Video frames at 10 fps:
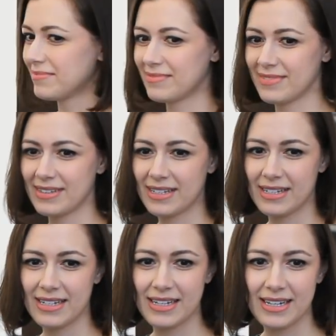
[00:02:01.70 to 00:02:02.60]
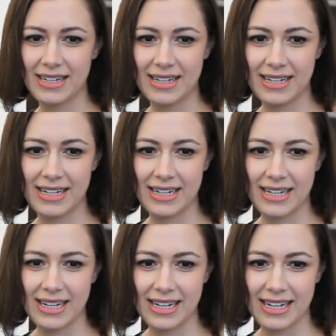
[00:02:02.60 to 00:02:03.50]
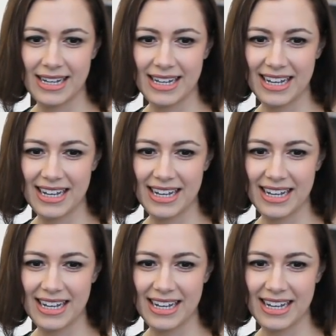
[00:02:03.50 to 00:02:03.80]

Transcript: This person isn't speaking.